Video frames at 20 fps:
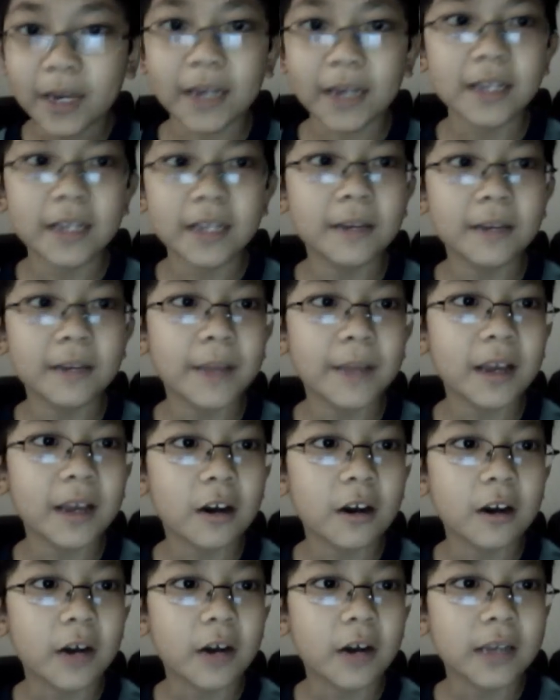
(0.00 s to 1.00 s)
I need to
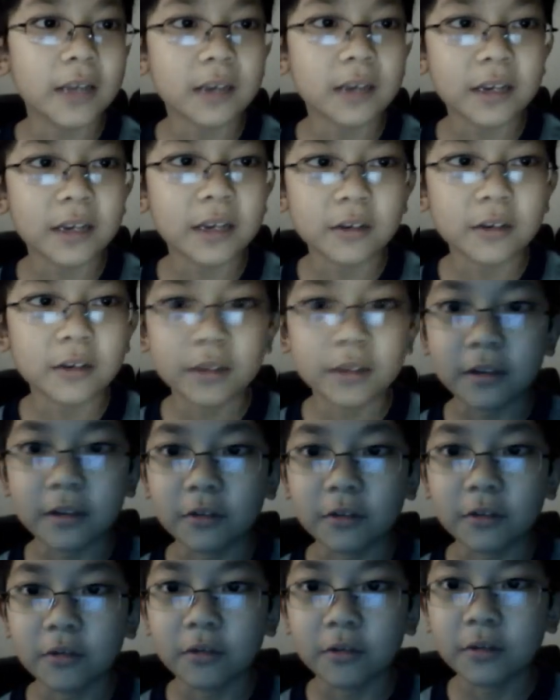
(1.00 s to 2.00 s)
make. Oh, I I know what to
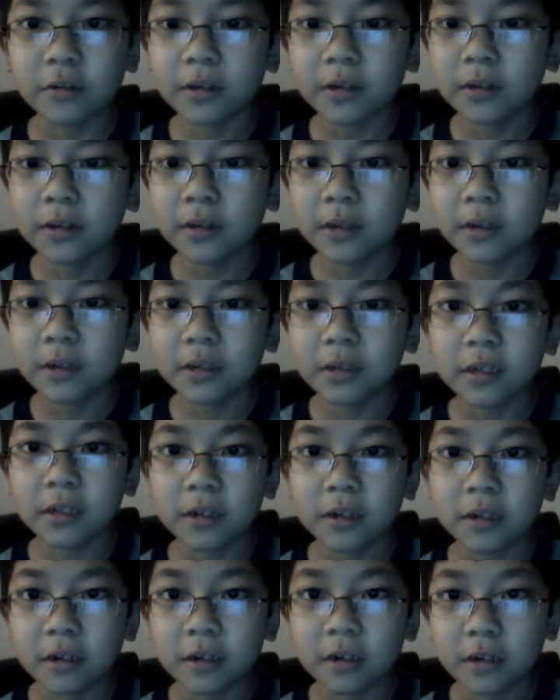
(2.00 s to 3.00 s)
do.
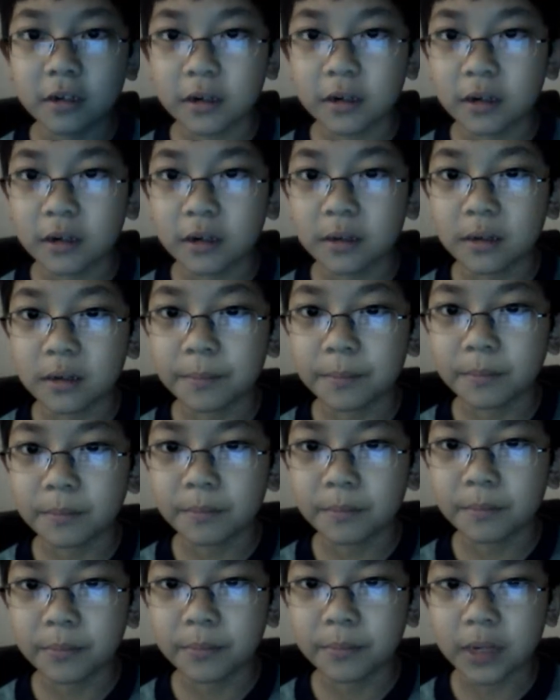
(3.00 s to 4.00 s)
Here, um,
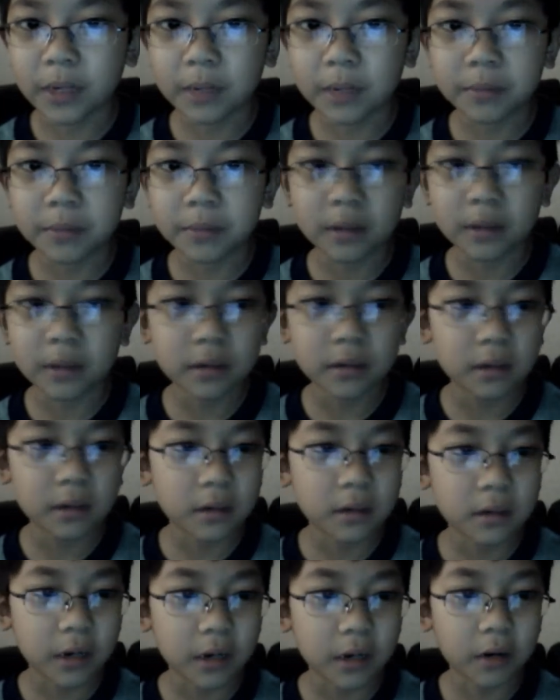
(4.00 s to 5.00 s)
bring up this.
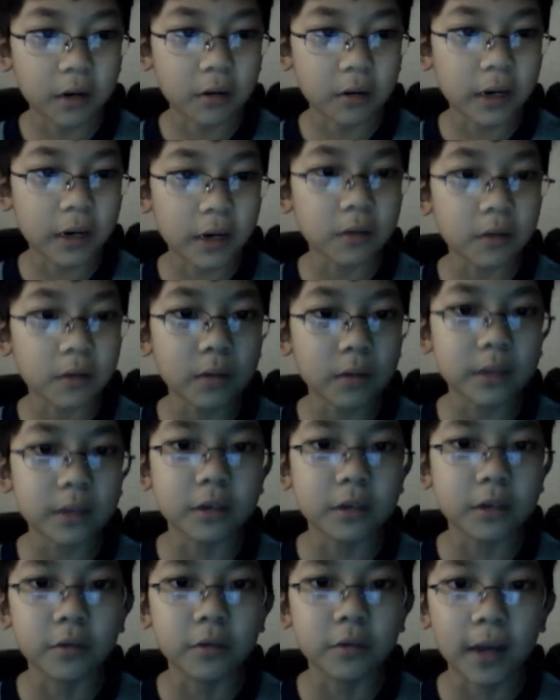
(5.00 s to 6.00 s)
I don't I don't
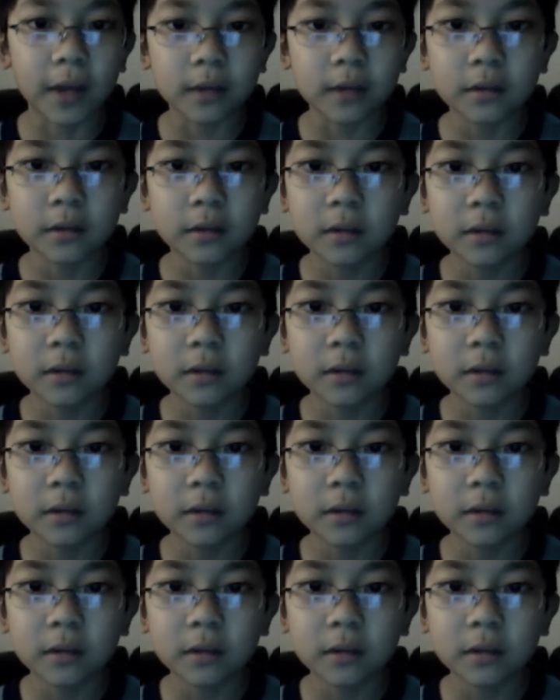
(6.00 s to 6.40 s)
want to do that.